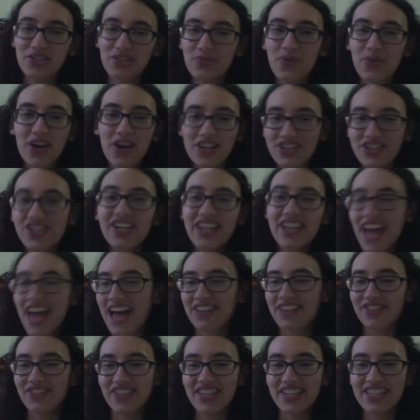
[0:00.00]
worse, you can
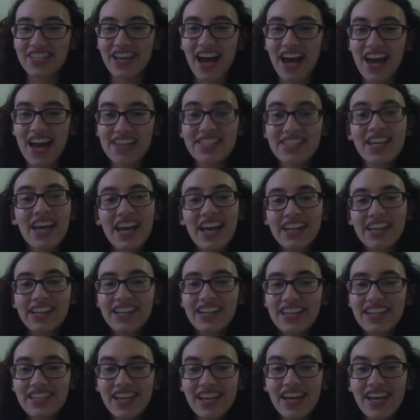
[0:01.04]
handle these guys. And
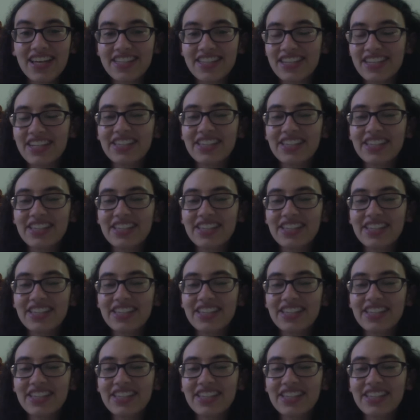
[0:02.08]
then he does,